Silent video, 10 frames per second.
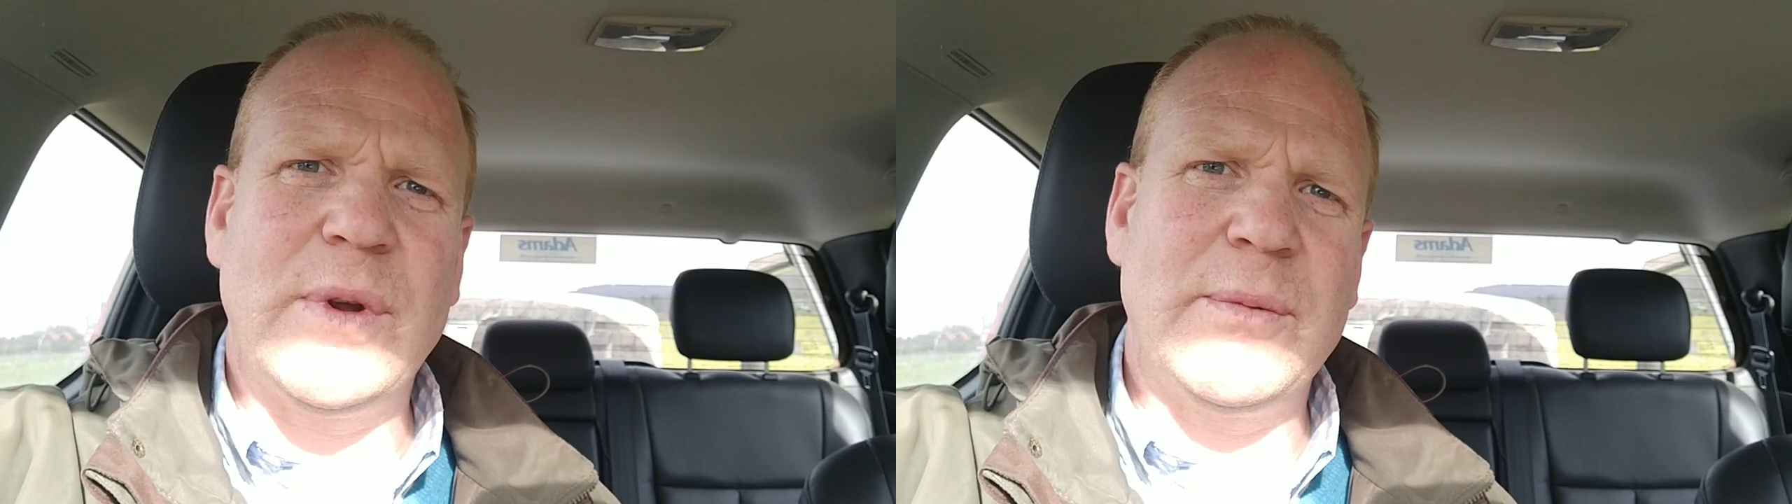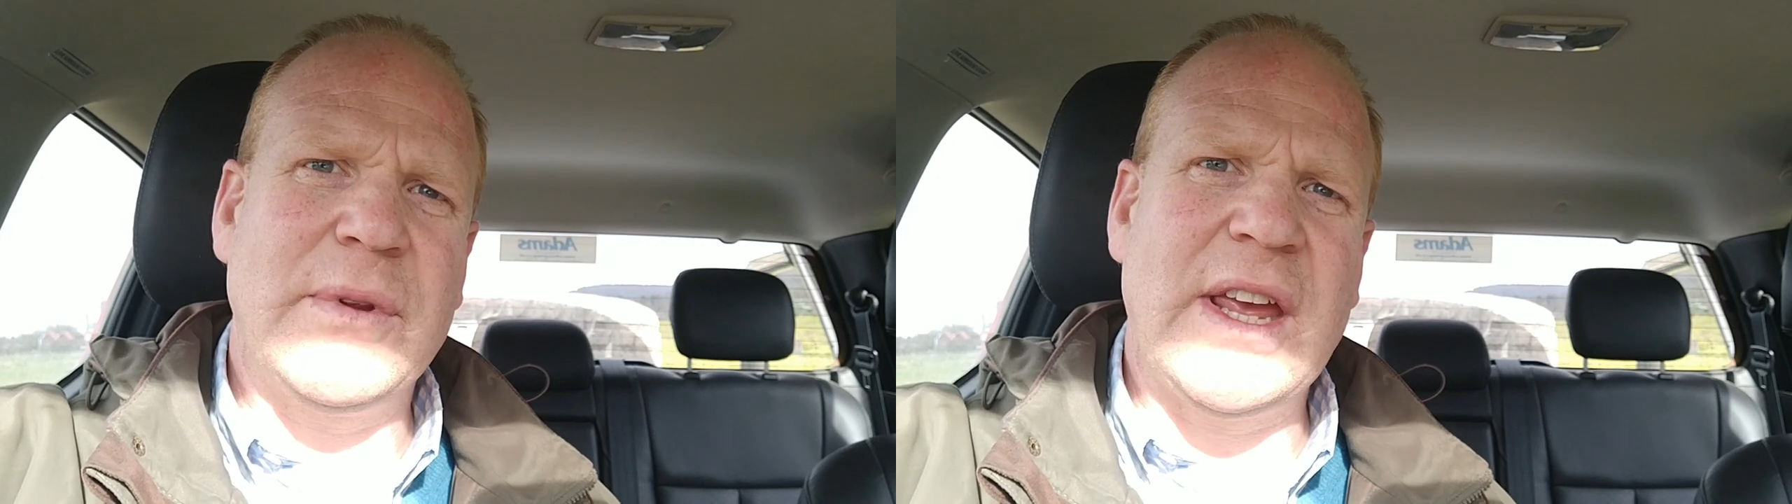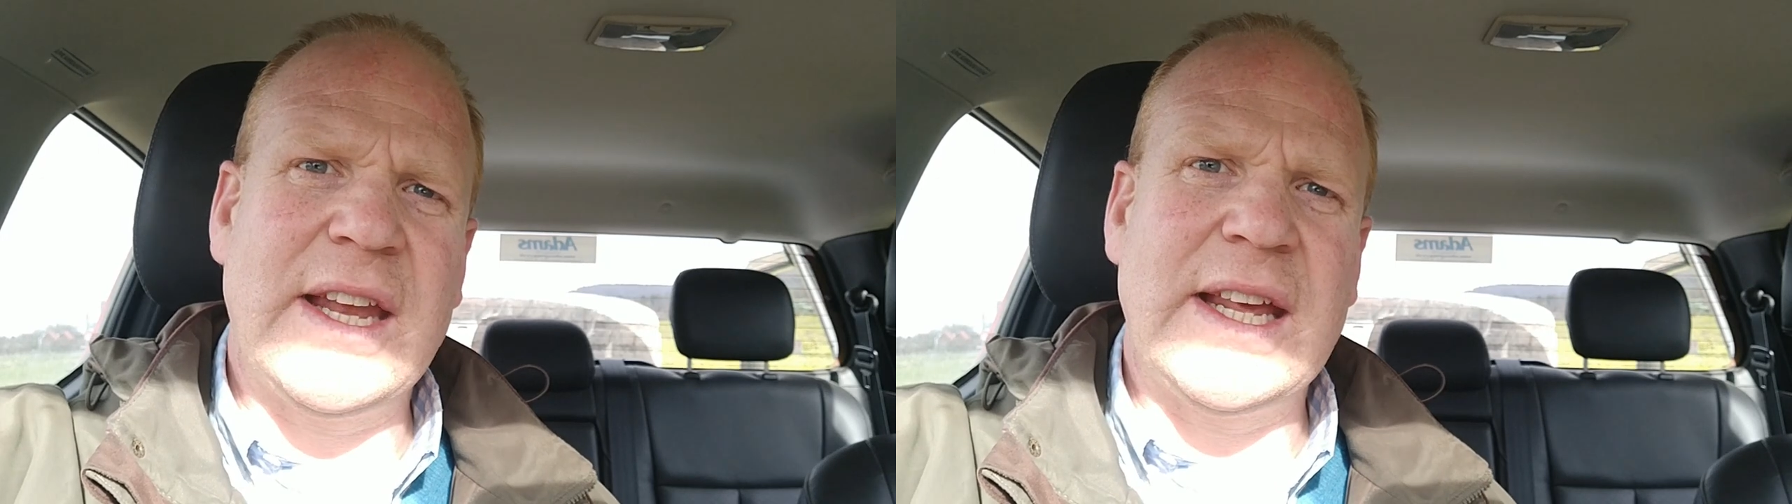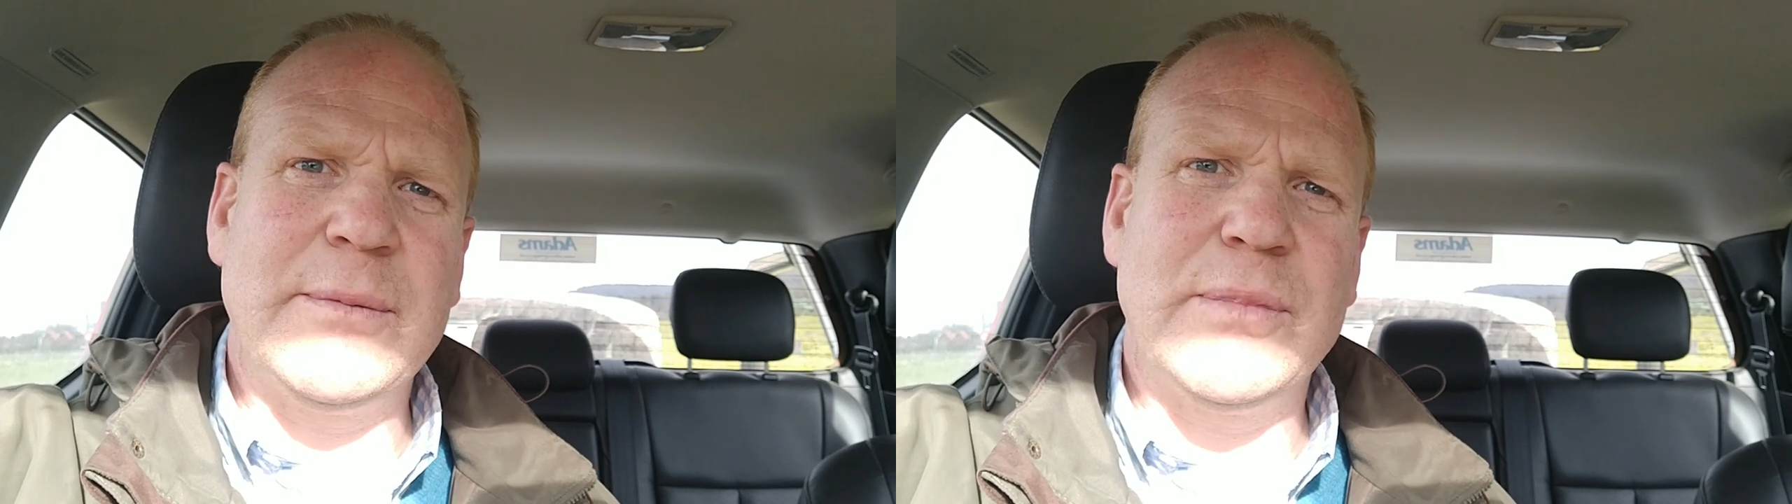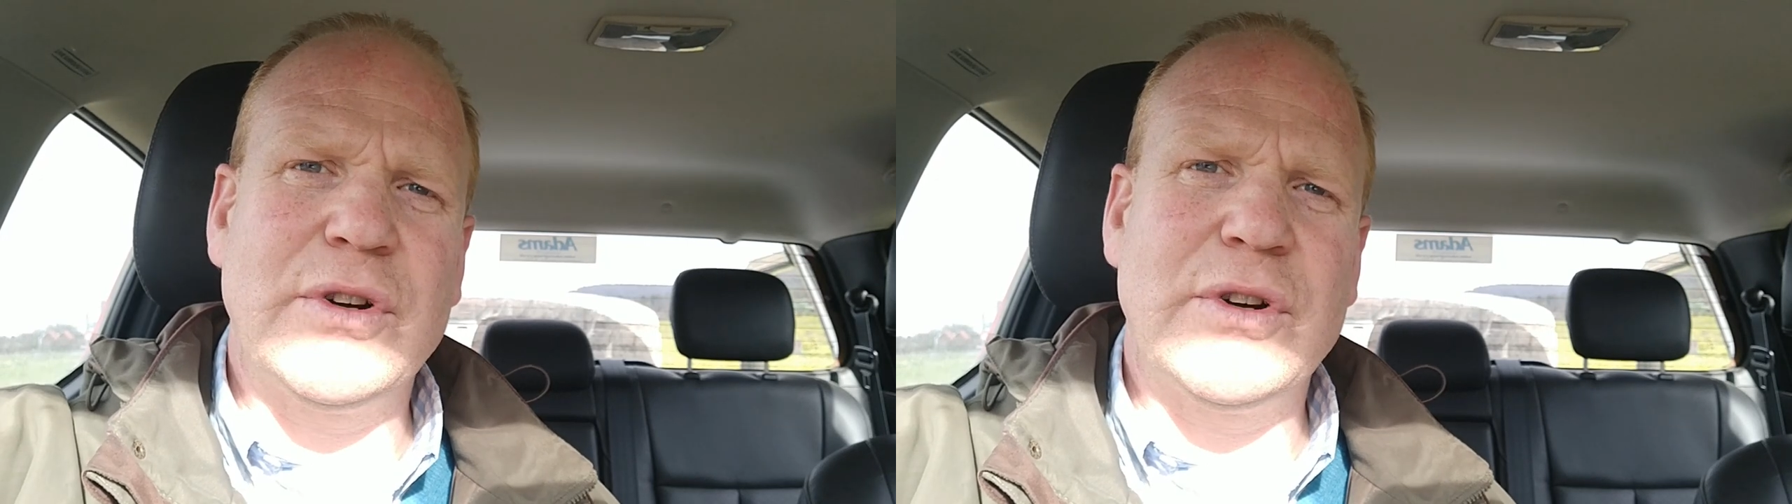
We're getting